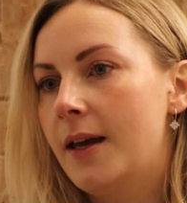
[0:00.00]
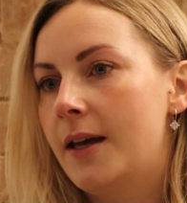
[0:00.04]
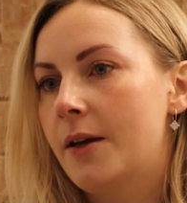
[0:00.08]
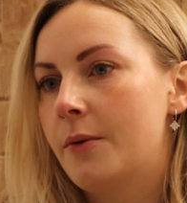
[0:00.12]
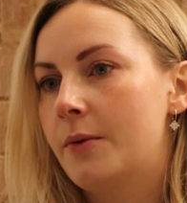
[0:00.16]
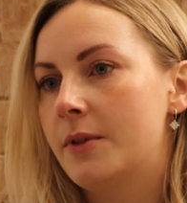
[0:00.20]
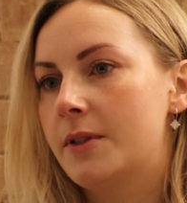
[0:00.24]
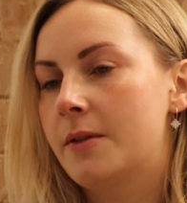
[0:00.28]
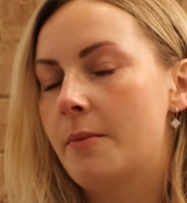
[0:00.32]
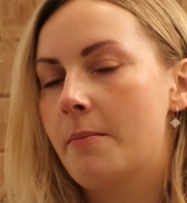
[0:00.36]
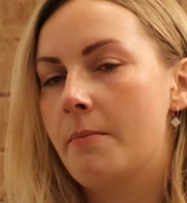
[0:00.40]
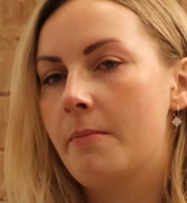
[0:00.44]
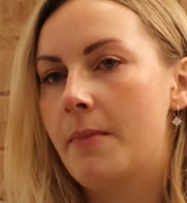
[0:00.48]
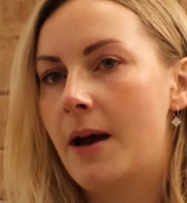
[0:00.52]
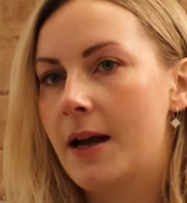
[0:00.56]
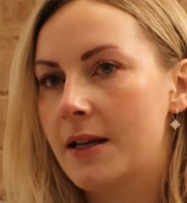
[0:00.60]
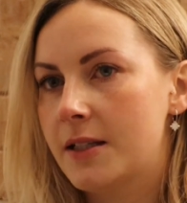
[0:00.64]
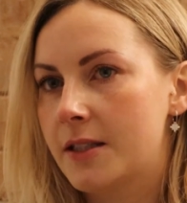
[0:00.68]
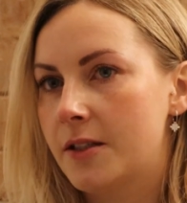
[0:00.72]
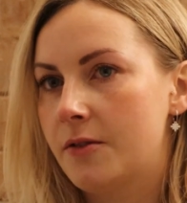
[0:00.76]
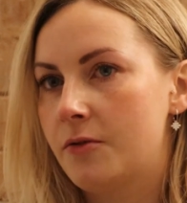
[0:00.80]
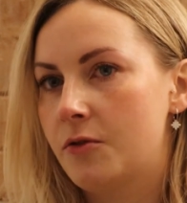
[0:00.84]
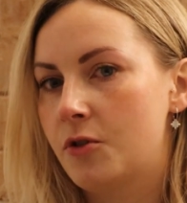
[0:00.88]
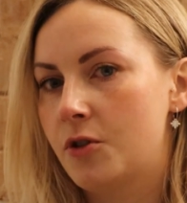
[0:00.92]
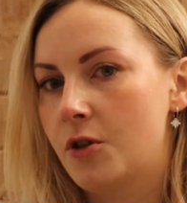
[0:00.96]
It was a
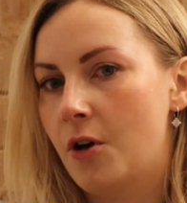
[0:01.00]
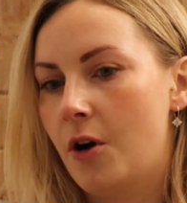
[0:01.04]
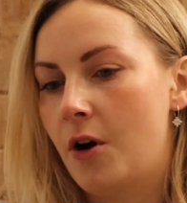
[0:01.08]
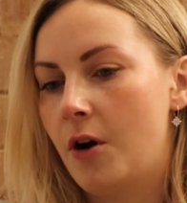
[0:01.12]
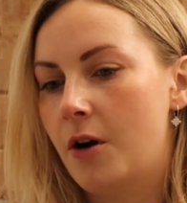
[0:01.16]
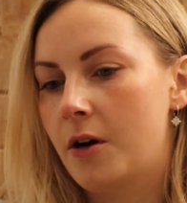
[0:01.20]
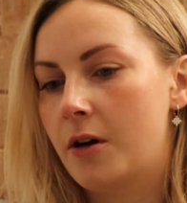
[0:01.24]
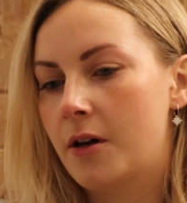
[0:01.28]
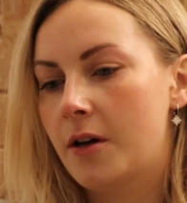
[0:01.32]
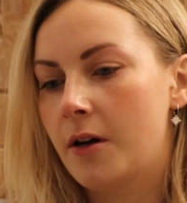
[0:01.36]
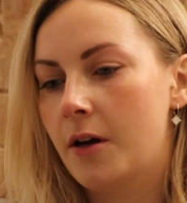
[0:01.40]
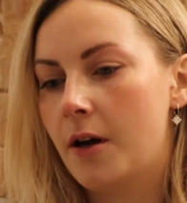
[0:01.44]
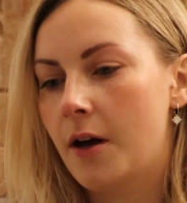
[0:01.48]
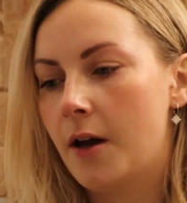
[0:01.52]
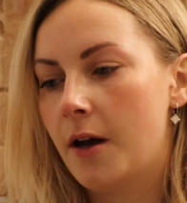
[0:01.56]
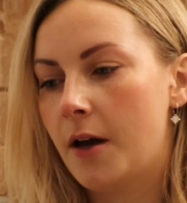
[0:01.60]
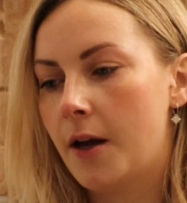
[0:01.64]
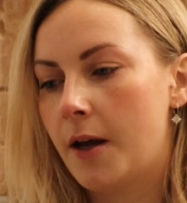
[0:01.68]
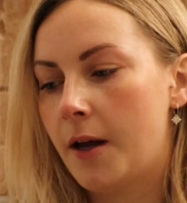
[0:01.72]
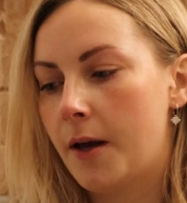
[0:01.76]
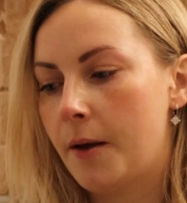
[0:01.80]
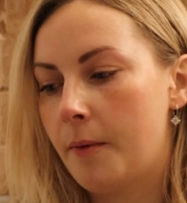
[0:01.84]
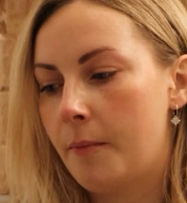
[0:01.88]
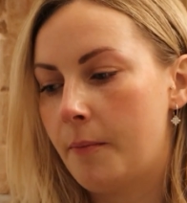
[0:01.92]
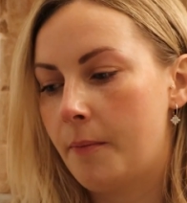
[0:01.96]
massive shock,
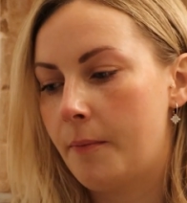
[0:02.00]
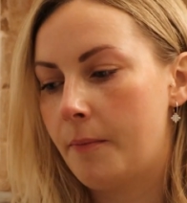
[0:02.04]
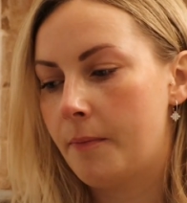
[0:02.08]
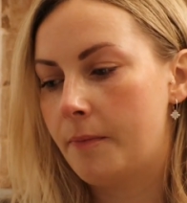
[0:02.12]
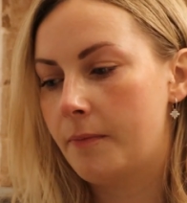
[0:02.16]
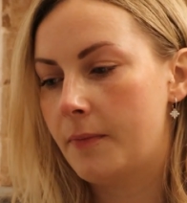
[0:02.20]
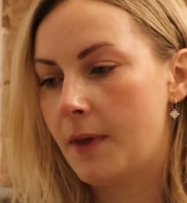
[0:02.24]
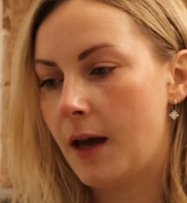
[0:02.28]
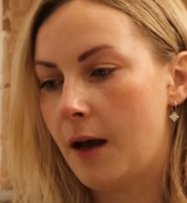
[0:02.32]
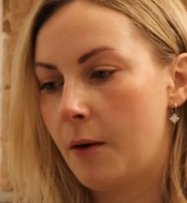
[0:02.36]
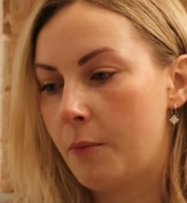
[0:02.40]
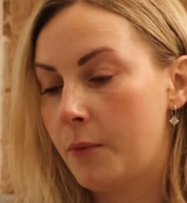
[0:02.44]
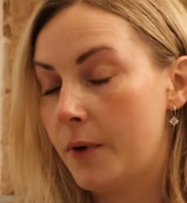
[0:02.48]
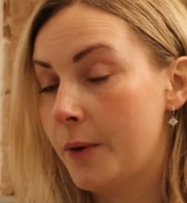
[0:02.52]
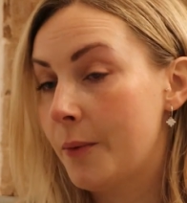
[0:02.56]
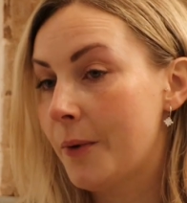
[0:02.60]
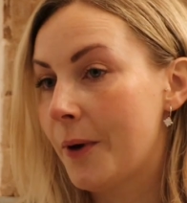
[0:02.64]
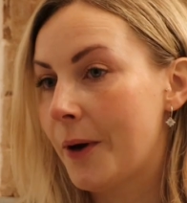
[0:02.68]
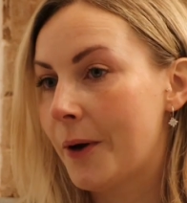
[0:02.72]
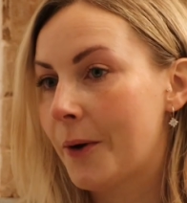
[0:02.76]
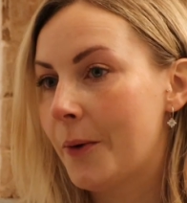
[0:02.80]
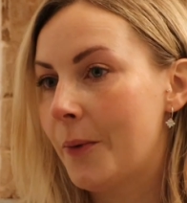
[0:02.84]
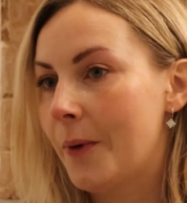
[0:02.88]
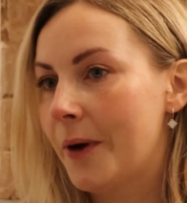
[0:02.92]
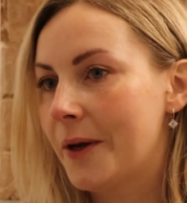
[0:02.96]
and we
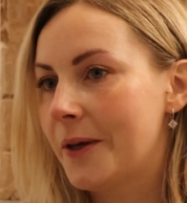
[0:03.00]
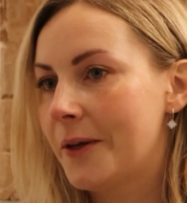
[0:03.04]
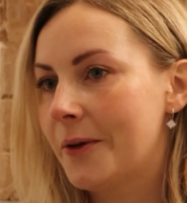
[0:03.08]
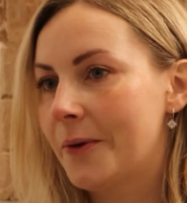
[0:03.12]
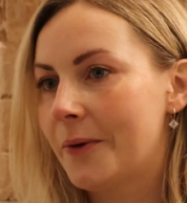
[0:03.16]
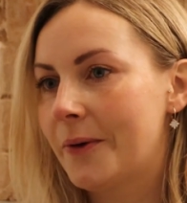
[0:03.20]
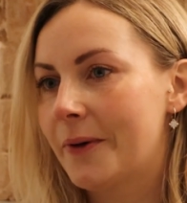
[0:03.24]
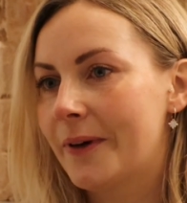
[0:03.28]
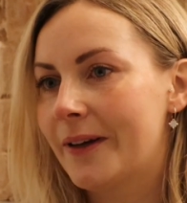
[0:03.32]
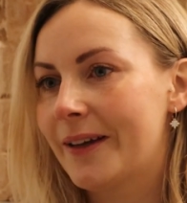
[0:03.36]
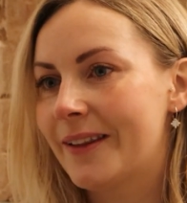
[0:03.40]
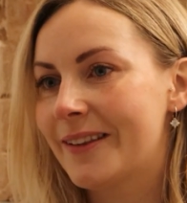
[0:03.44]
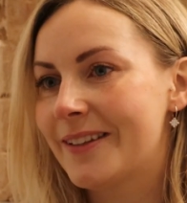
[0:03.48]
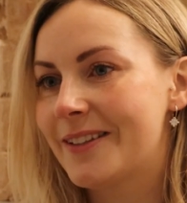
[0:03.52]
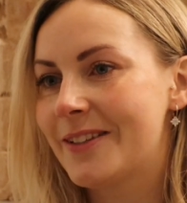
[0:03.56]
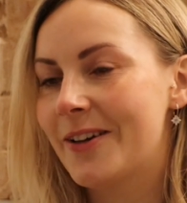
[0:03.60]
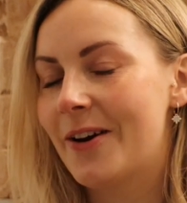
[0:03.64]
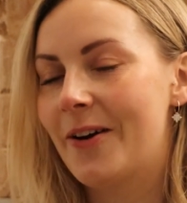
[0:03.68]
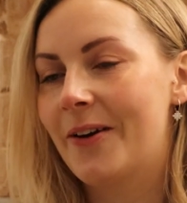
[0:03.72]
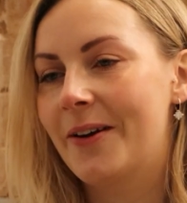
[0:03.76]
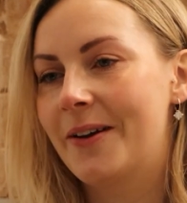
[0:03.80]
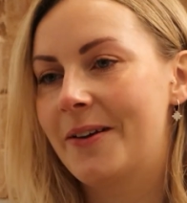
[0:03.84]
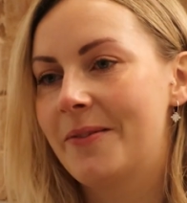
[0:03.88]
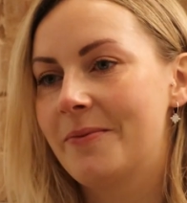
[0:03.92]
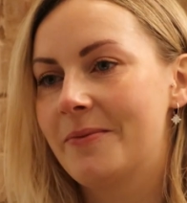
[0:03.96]
were quite young at the
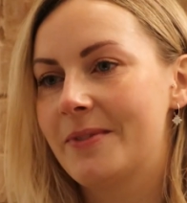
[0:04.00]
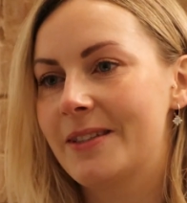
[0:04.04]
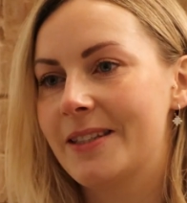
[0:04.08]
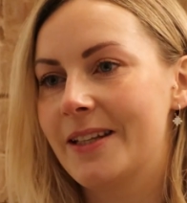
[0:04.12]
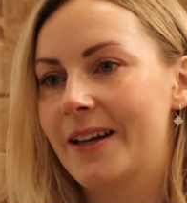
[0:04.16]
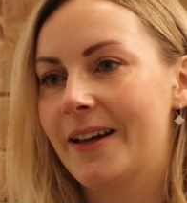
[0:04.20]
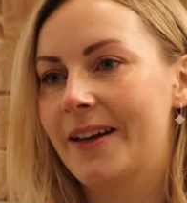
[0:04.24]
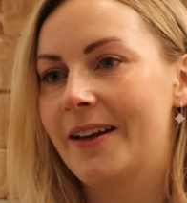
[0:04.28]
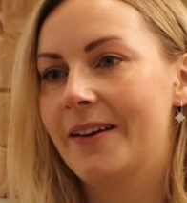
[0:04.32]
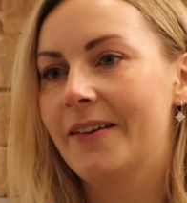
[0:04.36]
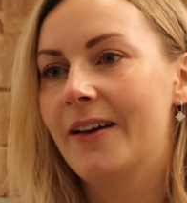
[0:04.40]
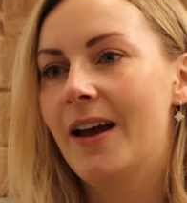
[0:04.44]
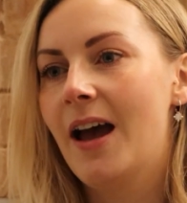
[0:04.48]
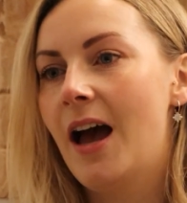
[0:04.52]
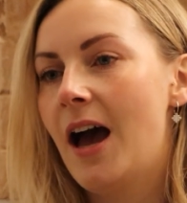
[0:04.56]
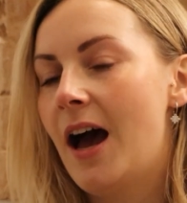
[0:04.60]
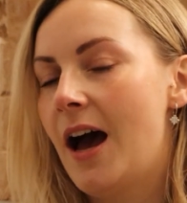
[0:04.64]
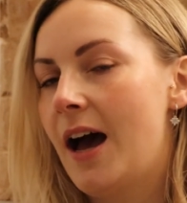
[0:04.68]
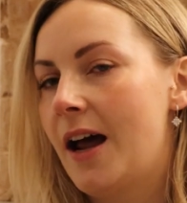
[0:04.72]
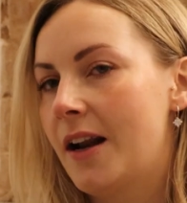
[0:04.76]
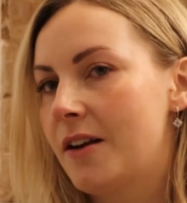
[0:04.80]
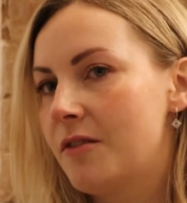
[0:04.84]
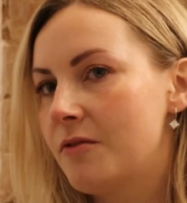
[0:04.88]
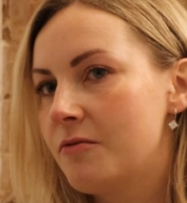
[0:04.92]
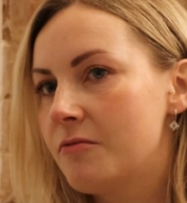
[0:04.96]
time, so
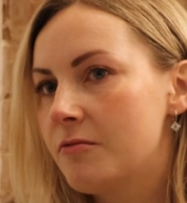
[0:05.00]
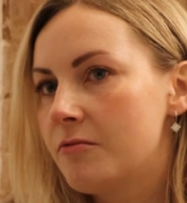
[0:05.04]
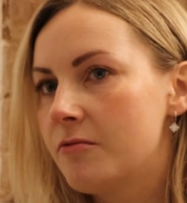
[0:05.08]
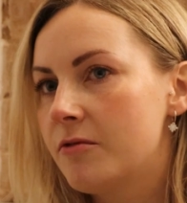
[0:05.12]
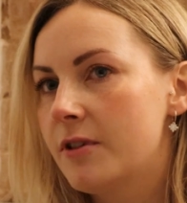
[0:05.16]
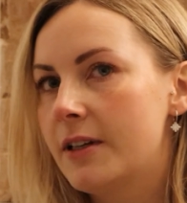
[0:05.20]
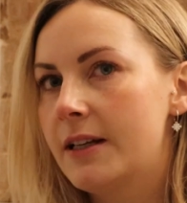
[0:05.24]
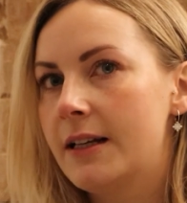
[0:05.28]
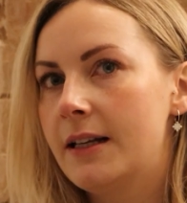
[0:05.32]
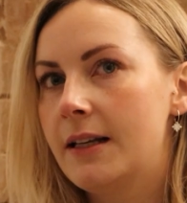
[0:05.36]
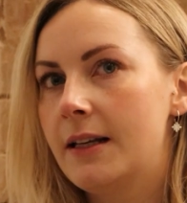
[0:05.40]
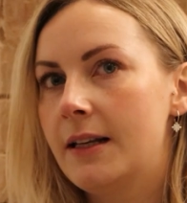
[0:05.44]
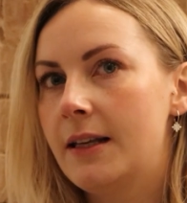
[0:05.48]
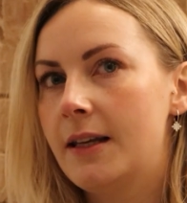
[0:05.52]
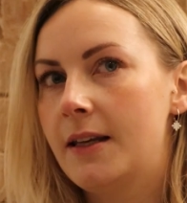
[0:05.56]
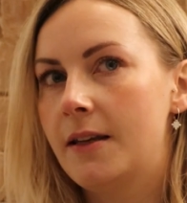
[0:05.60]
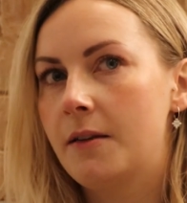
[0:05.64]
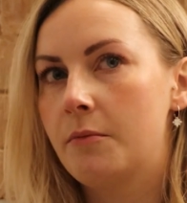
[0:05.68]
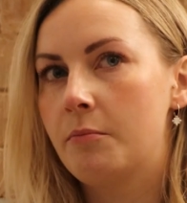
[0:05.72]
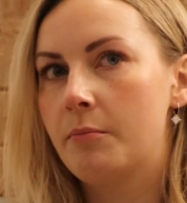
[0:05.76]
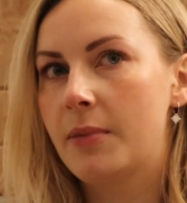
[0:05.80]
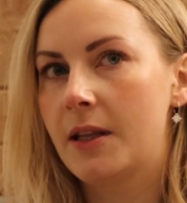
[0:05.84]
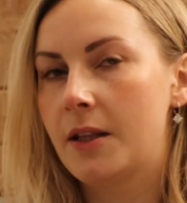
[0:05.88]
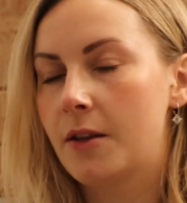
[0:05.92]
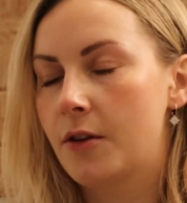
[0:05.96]
hadn't
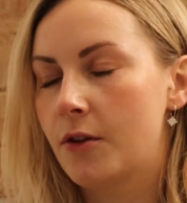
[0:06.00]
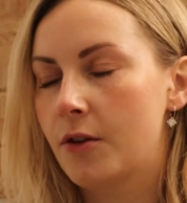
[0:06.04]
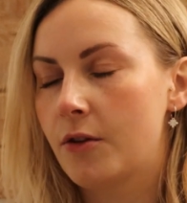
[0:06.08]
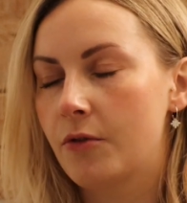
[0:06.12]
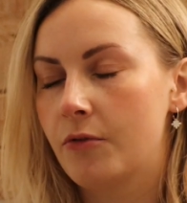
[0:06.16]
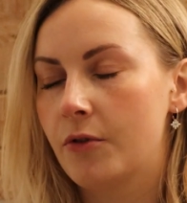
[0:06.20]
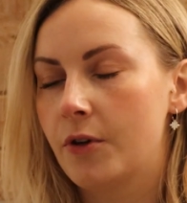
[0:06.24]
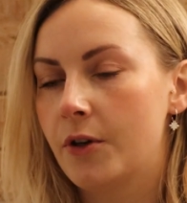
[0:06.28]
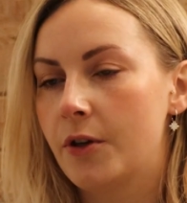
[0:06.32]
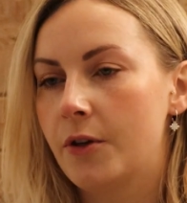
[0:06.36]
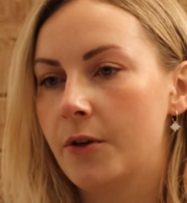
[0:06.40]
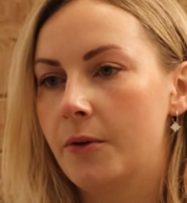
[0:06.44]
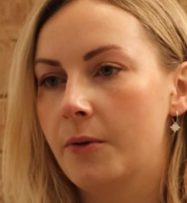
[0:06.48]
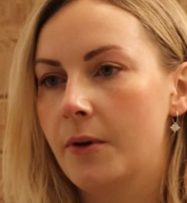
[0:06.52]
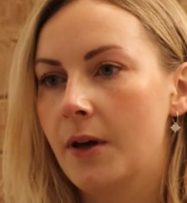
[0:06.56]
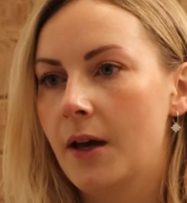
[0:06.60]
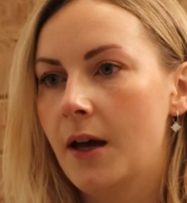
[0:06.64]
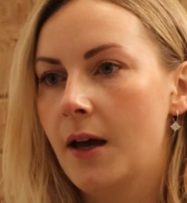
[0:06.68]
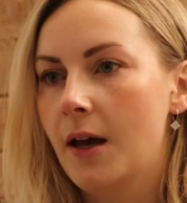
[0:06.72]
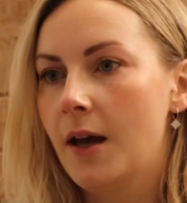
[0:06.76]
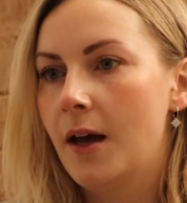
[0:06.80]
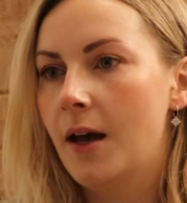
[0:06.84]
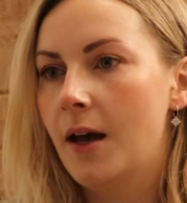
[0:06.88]
really been through